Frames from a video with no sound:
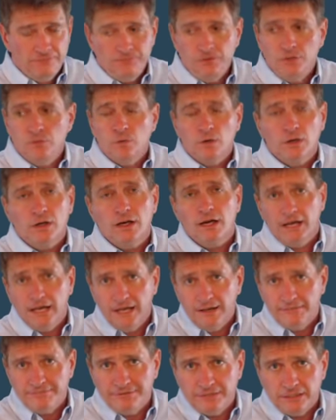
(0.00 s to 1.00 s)
if you were
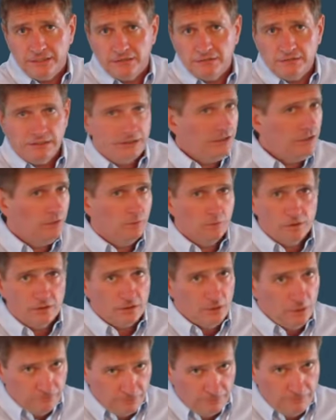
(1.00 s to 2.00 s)
confident that you
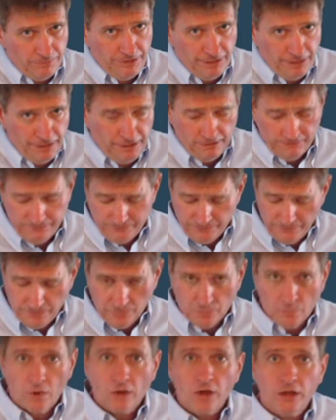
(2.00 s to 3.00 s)
weren't overpaying for
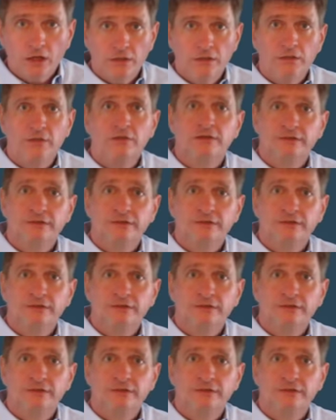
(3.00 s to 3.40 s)
the work